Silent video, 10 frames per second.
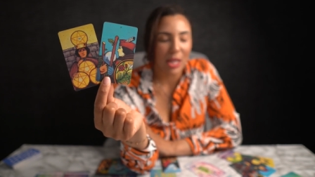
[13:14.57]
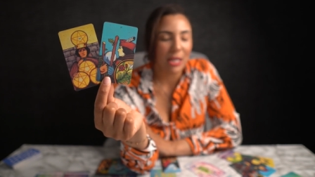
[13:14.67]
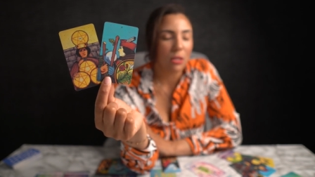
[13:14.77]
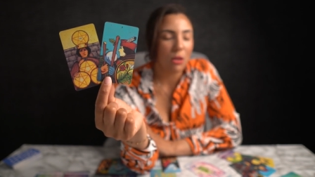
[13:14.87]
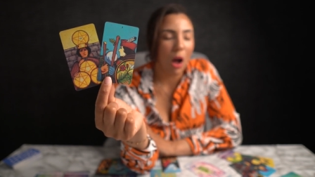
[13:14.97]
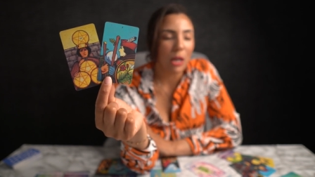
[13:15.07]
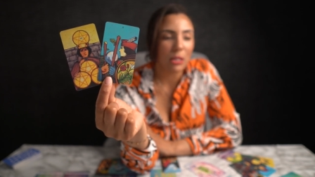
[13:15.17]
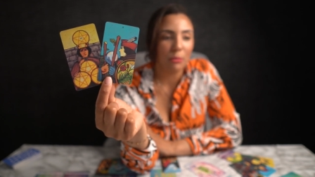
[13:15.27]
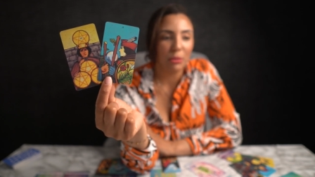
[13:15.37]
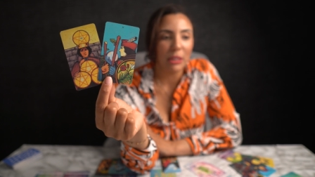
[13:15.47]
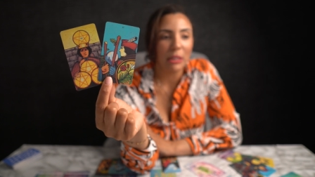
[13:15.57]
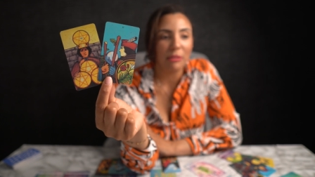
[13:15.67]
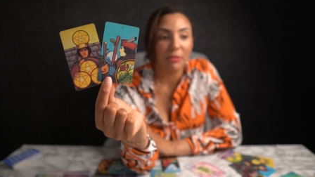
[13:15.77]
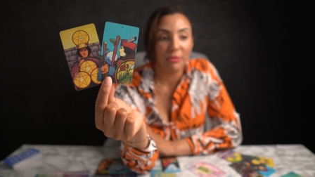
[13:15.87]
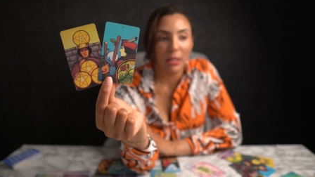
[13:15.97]
that is not completely
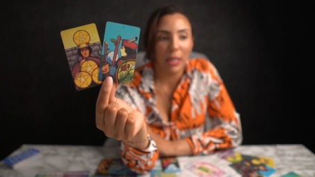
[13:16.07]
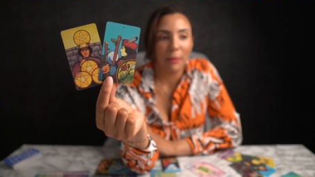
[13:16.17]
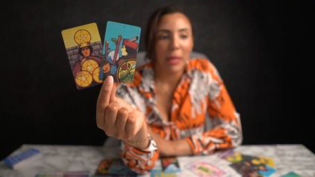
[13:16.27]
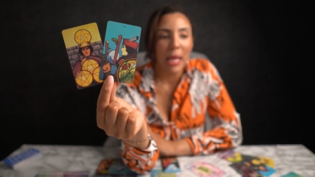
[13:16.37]
fulfilling.